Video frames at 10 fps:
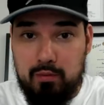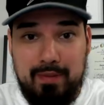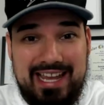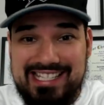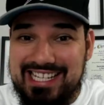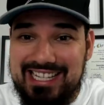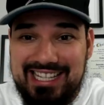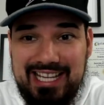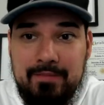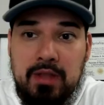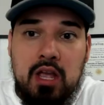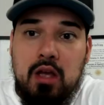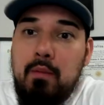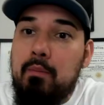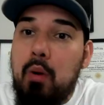Basically,
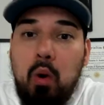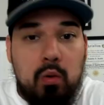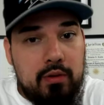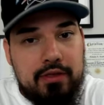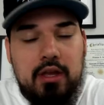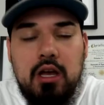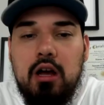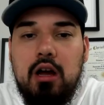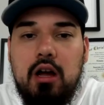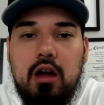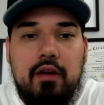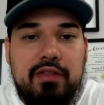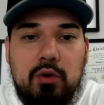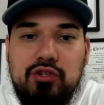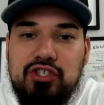both of
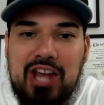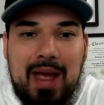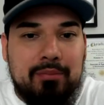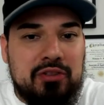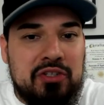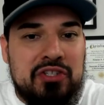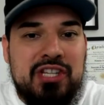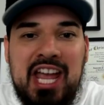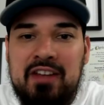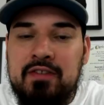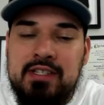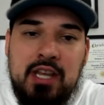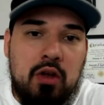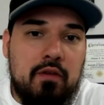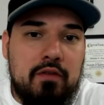those chapters, every
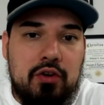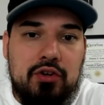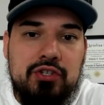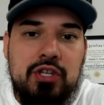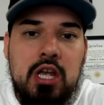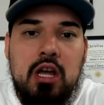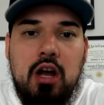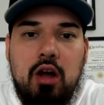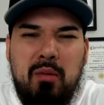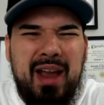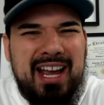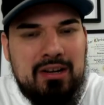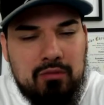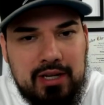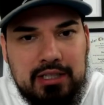single verse. I'm not going to
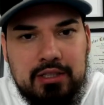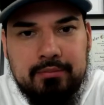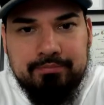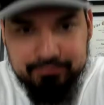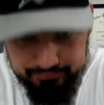read them